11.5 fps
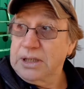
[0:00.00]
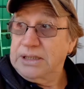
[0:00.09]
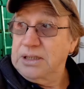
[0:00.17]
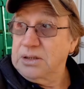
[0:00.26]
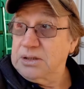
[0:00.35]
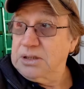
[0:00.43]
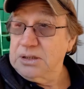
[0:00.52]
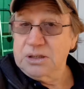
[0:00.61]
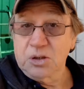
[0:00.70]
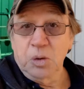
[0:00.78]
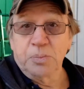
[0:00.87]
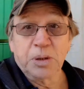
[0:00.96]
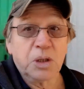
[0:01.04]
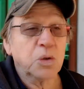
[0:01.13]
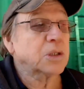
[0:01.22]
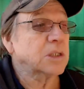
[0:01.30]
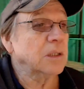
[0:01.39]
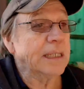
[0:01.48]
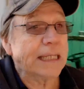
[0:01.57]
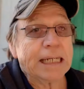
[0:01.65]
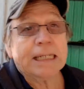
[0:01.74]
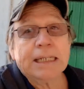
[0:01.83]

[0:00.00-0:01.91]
they tell us to stop. But it looks like